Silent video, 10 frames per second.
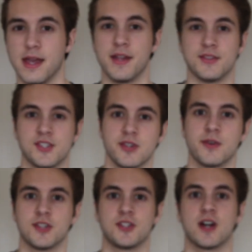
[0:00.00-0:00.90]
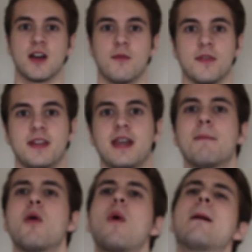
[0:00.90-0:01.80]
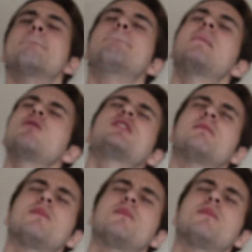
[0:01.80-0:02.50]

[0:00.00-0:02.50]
And so to start off with the number 1 most